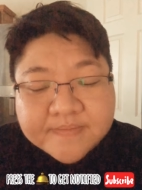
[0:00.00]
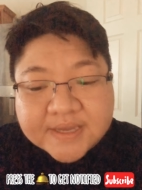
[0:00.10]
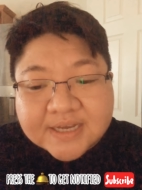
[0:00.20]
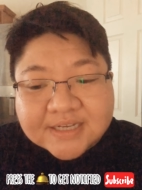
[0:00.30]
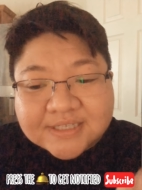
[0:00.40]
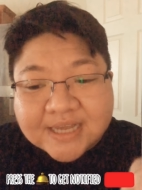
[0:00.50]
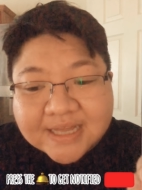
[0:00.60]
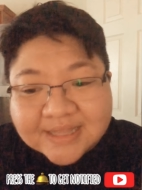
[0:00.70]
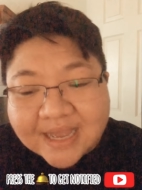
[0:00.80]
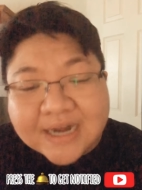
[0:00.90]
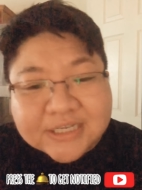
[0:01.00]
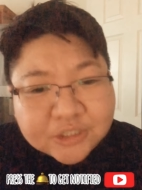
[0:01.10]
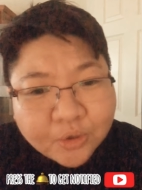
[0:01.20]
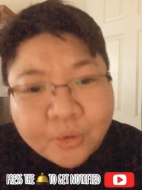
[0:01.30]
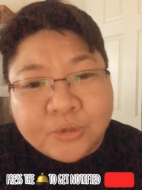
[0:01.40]
because that is
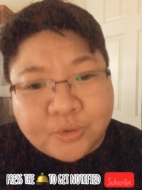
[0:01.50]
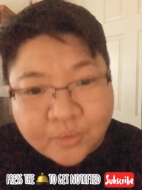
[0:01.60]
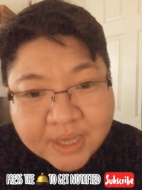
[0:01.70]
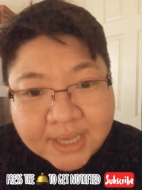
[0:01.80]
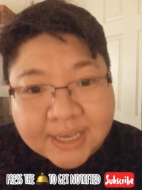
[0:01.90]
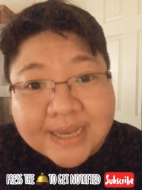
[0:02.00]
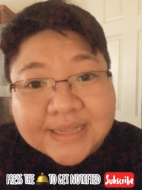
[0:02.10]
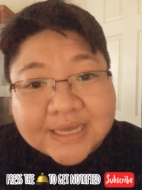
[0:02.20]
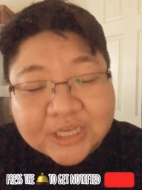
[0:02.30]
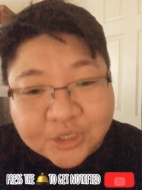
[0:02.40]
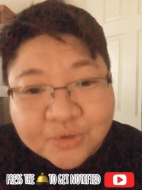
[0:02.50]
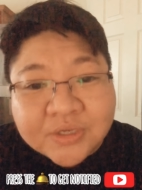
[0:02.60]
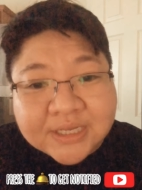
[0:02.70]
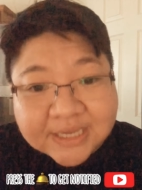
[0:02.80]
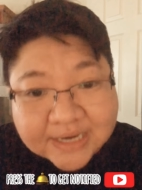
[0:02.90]
the only way that
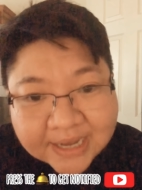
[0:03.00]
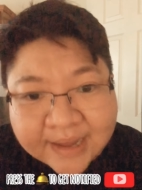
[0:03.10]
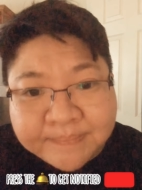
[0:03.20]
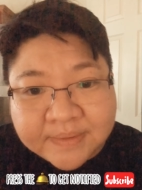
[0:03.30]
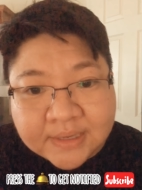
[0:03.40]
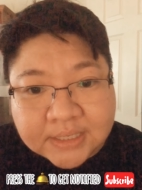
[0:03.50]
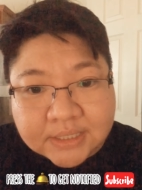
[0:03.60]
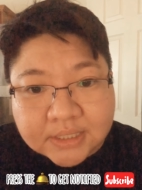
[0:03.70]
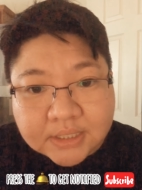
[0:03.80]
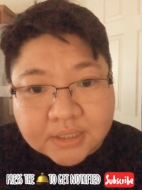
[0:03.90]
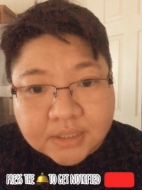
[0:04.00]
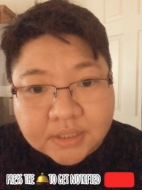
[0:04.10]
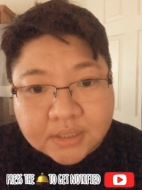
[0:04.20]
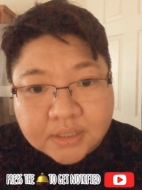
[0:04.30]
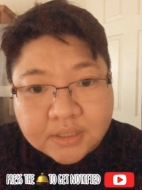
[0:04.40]
union can happen
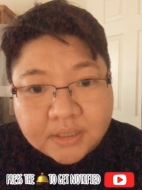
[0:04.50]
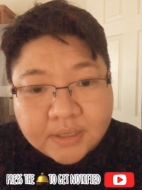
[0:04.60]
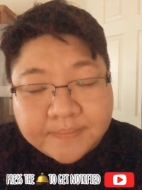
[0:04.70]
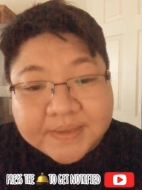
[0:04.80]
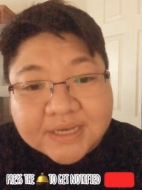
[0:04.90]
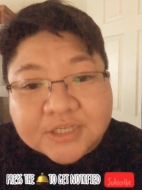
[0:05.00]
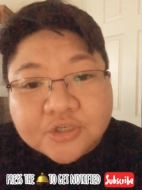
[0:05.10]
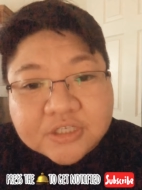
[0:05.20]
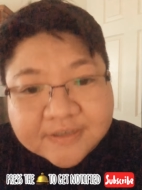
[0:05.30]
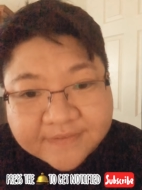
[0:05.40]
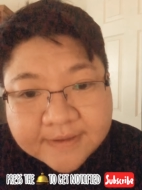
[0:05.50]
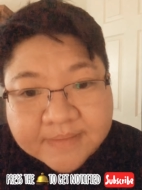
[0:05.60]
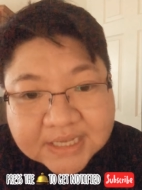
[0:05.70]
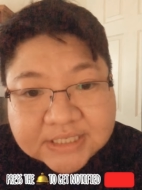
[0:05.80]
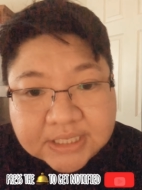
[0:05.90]
because your divine
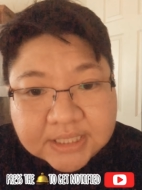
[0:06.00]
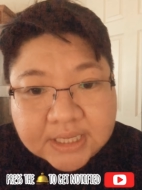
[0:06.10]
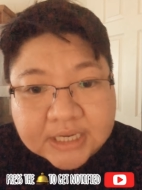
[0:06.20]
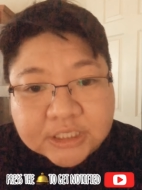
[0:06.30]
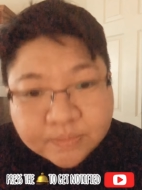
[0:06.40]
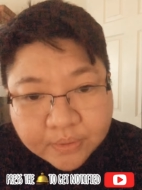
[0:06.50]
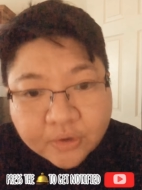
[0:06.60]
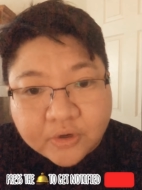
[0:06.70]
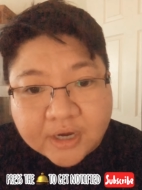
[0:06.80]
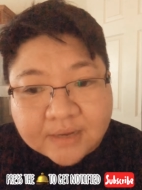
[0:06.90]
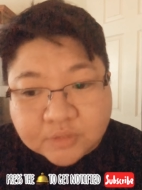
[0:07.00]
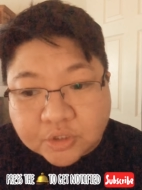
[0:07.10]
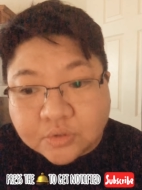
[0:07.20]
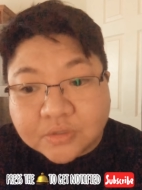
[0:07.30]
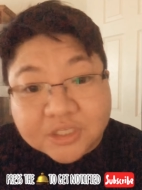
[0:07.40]
masculine is programmed
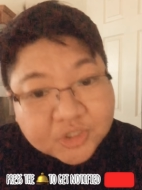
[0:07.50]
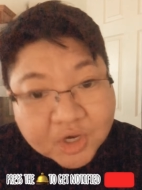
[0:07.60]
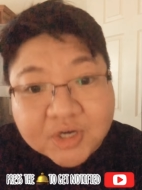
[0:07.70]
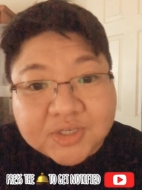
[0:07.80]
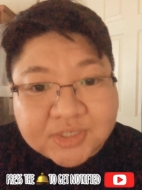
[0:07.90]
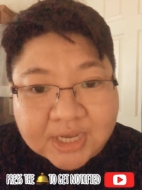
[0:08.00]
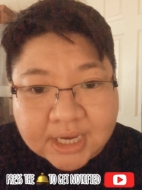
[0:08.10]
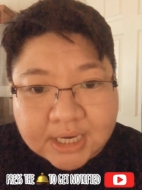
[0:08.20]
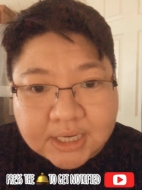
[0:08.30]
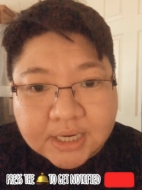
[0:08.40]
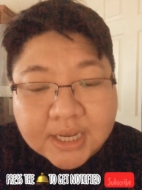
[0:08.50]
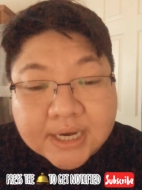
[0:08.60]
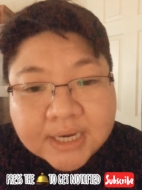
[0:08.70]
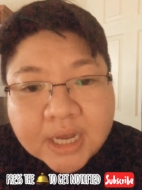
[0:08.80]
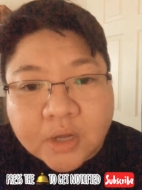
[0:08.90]
to the dark side.
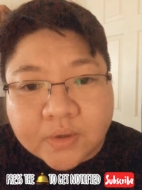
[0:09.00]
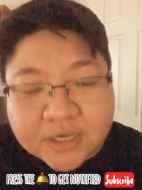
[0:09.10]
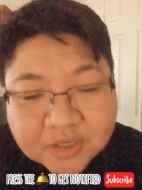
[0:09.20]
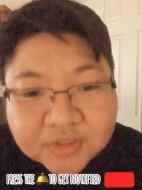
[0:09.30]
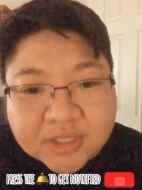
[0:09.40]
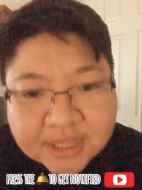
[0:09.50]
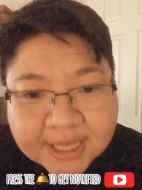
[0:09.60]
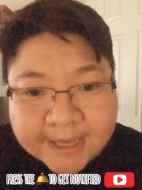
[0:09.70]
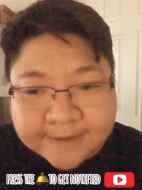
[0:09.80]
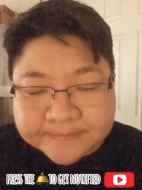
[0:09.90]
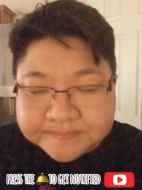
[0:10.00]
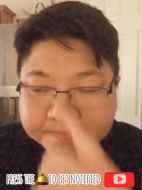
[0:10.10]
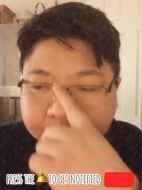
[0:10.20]
Now, here's the thing